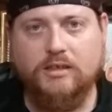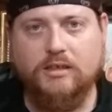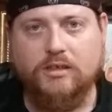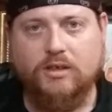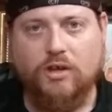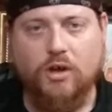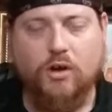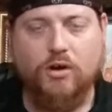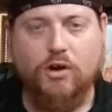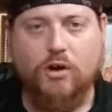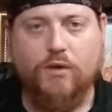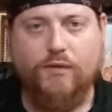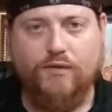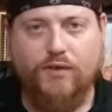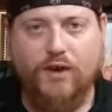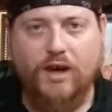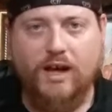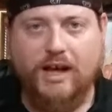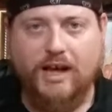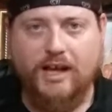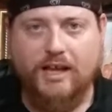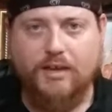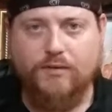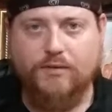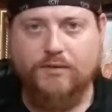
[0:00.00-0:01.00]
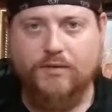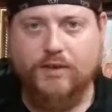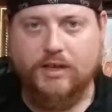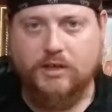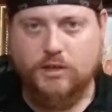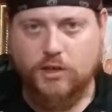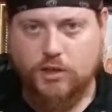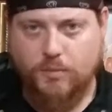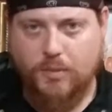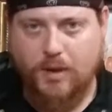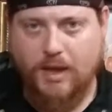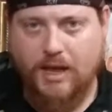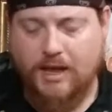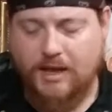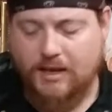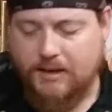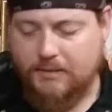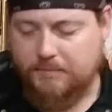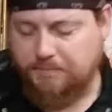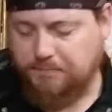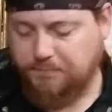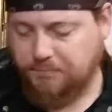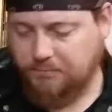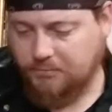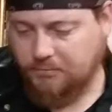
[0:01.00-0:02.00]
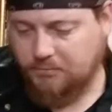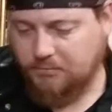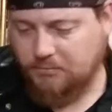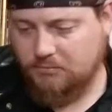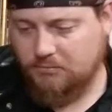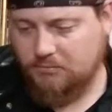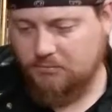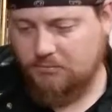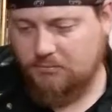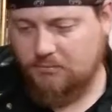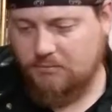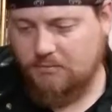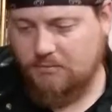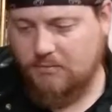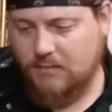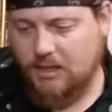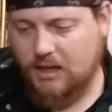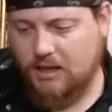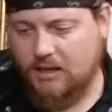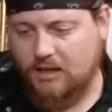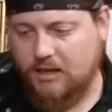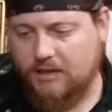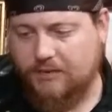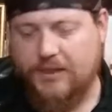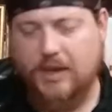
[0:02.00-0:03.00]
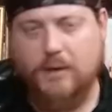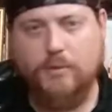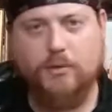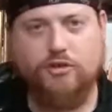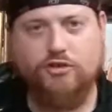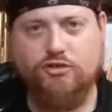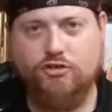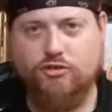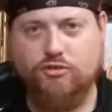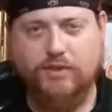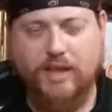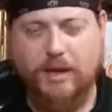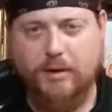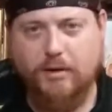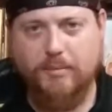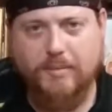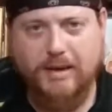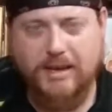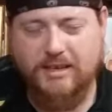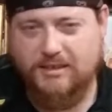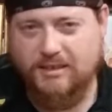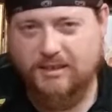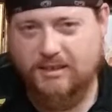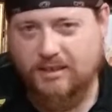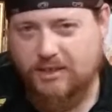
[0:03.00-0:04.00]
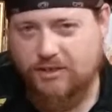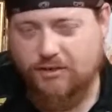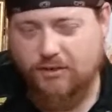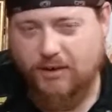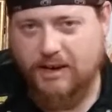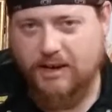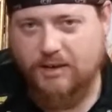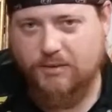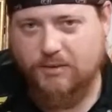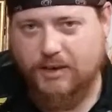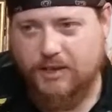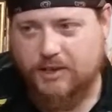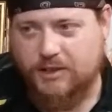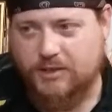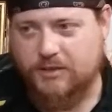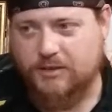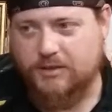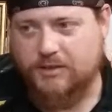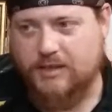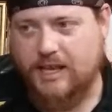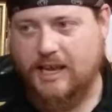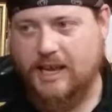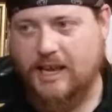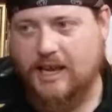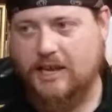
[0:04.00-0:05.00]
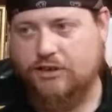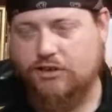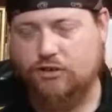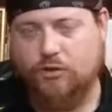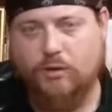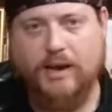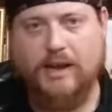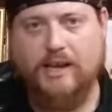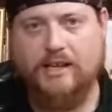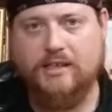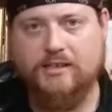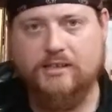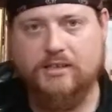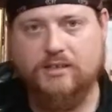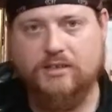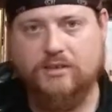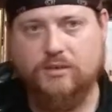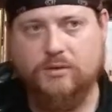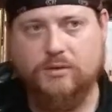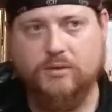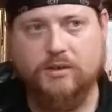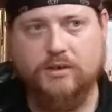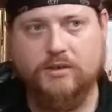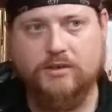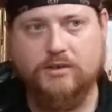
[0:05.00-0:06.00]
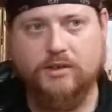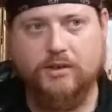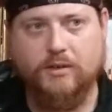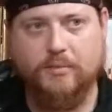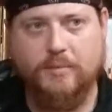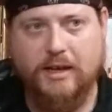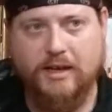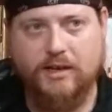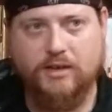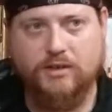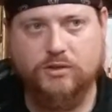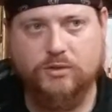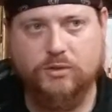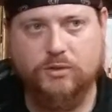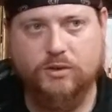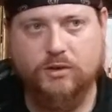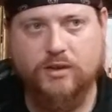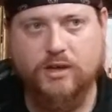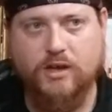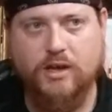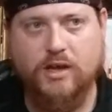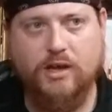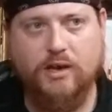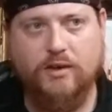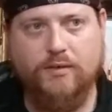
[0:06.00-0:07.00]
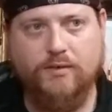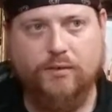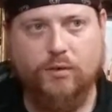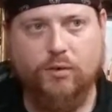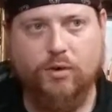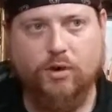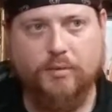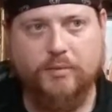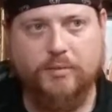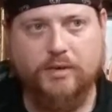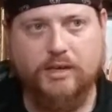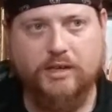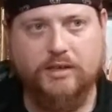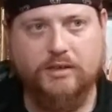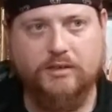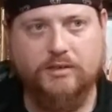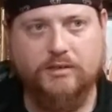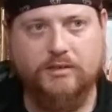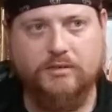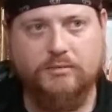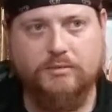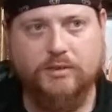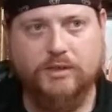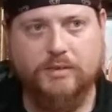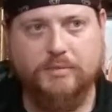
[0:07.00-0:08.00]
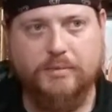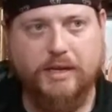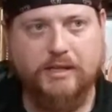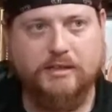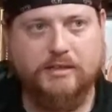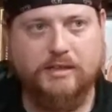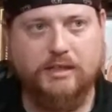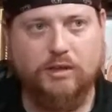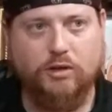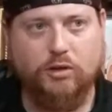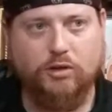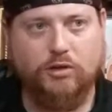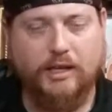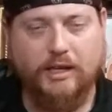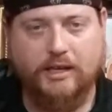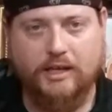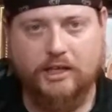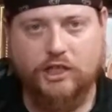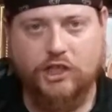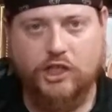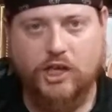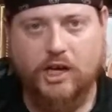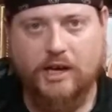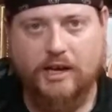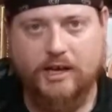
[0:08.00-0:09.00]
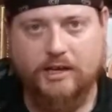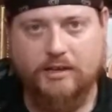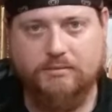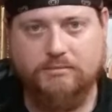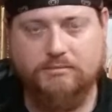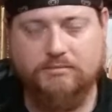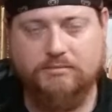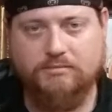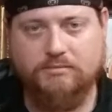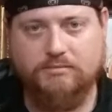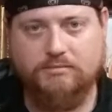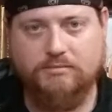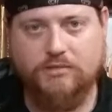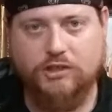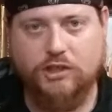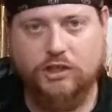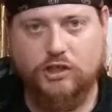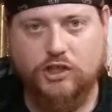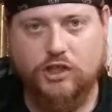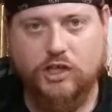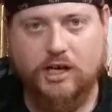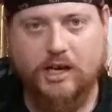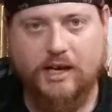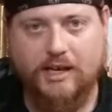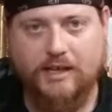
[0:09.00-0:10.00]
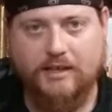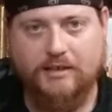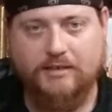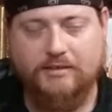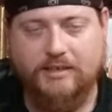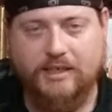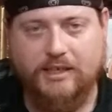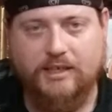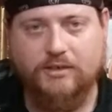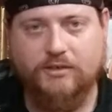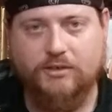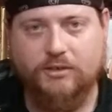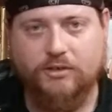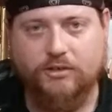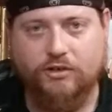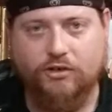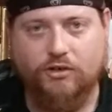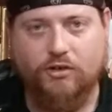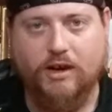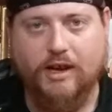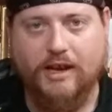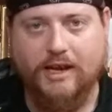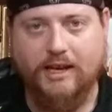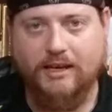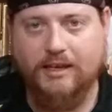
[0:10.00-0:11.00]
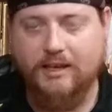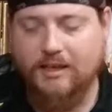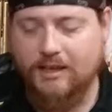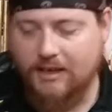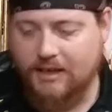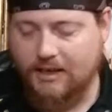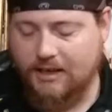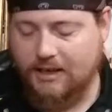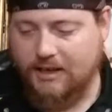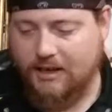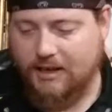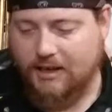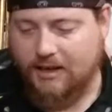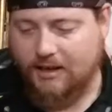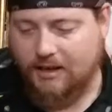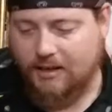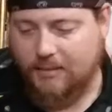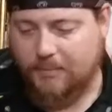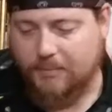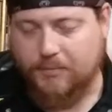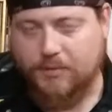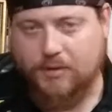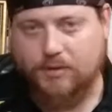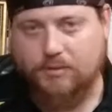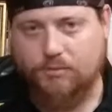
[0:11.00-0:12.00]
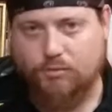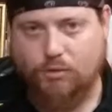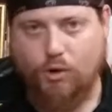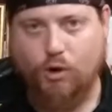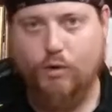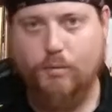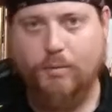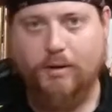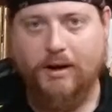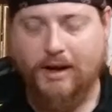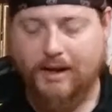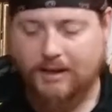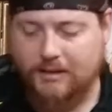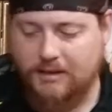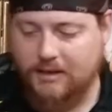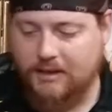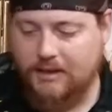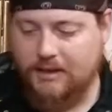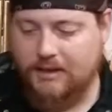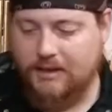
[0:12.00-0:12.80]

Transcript: Go-Go 5 in Japan, they were basically train rangers. They had trains as Zords. Their Megazord formed in, basically looked like a giant giant diesel train robot.